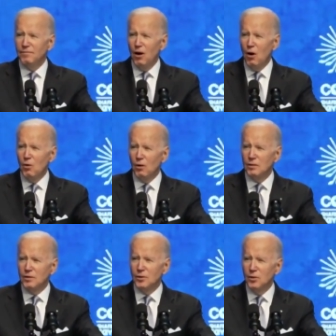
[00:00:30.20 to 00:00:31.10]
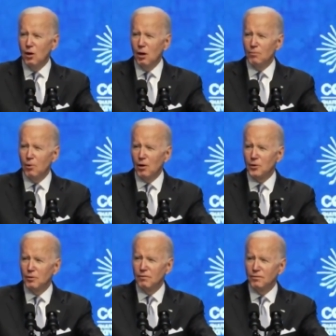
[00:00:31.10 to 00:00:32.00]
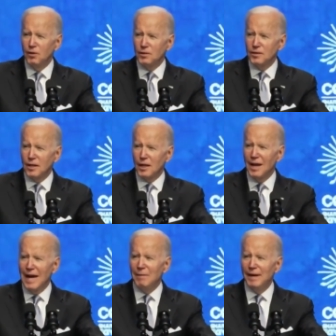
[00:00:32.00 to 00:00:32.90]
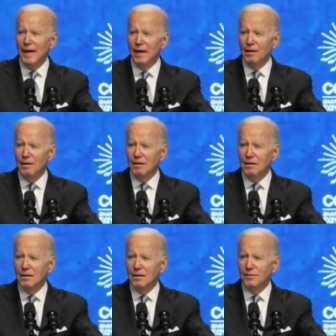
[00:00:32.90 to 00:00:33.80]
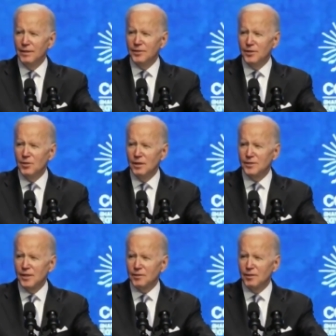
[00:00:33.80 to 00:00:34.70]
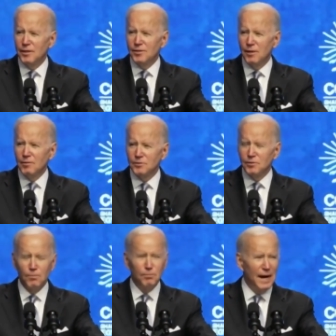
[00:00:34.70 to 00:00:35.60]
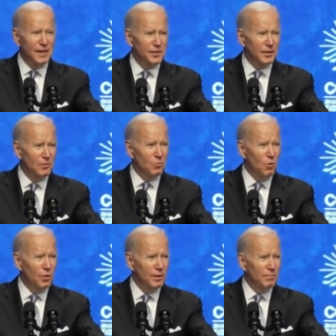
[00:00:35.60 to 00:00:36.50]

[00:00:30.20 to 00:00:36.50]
forward to do our part to avert the climate hell that the UN Secretary General so passionately warned